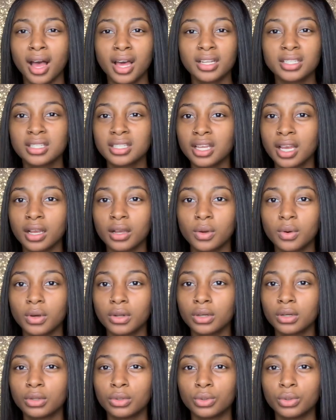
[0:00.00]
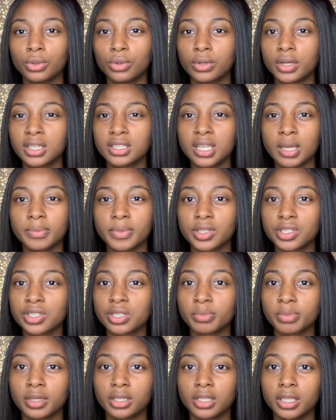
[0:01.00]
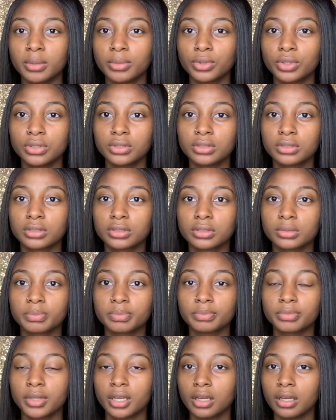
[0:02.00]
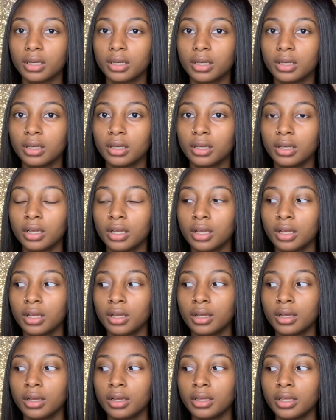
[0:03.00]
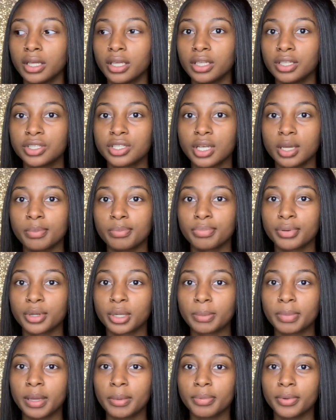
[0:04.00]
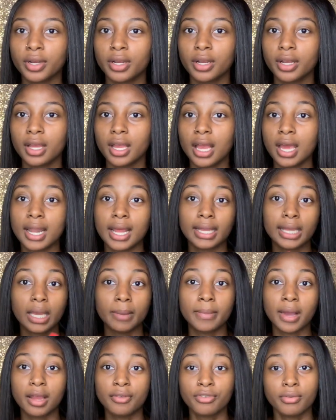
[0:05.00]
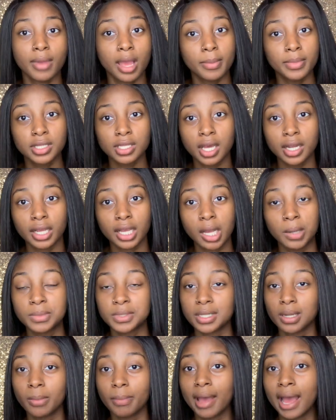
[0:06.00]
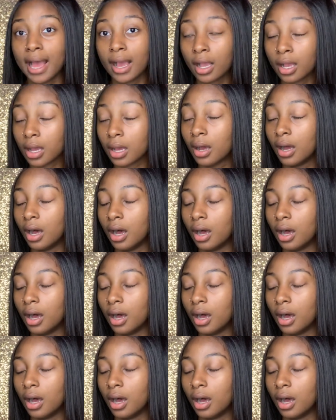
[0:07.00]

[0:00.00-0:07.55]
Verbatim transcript: honestly, I go on, on Google and I type in shipping labels, uh, inkjet printer paper, and I get mine from Amazon. It comes in a pack.